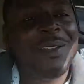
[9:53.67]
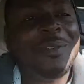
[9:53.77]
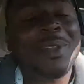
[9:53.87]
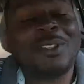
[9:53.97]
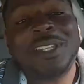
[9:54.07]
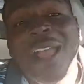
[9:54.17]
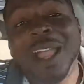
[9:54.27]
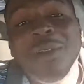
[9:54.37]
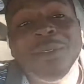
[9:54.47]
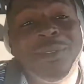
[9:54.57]
or their
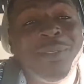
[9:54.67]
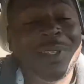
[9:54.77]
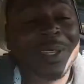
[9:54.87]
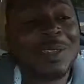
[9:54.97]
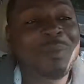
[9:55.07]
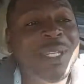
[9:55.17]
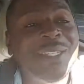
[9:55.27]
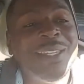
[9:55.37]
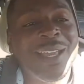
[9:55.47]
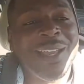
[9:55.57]
child can be
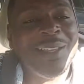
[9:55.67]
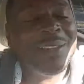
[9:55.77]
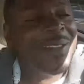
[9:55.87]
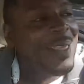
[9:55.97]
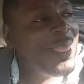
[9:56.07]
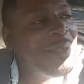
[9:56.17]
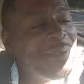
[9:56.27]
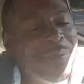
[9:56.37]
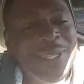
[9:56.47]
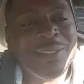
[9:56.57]
denied
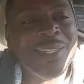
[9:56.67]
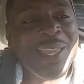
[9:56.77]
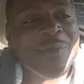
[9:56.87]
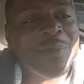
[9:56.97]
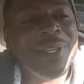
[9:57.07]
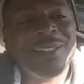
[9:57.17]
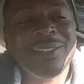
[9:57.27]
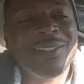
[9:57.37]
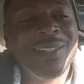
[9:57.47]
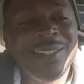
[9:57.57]
because they have
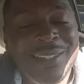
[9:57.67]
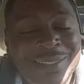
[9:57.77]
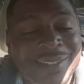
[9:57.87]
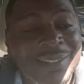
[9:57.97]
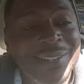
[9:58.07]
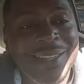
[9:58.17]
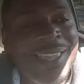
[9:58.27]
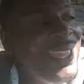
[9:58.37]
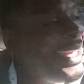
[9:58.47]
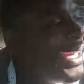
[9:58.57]
pre-existing conditions.
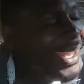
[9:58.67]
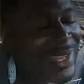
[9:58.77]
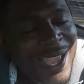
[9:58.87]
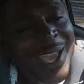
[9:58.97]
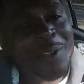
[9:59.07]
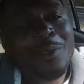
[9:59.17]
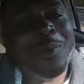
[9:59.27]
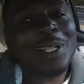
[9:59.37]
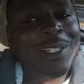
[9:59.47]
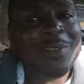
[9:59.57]
I don't
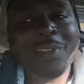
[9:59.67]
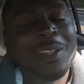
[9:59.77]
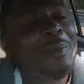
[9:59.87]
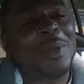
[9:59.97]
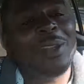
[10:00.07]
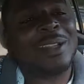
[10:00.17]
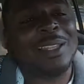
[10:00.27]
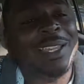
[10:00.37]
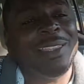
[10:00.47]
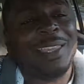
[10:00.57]
want to live in an America
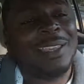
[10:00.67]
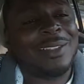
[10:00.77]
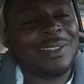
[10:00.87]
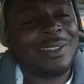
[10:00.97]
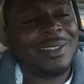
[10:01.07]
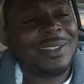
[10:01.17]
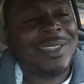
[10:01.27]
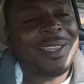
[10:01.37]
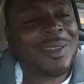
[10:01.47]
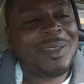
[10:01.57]
like that.
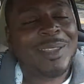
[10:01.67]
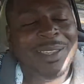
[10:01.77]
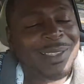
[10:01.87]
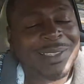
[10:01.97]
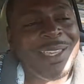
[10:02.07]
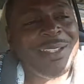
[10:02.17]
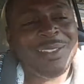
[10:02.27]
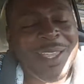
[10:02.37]
That's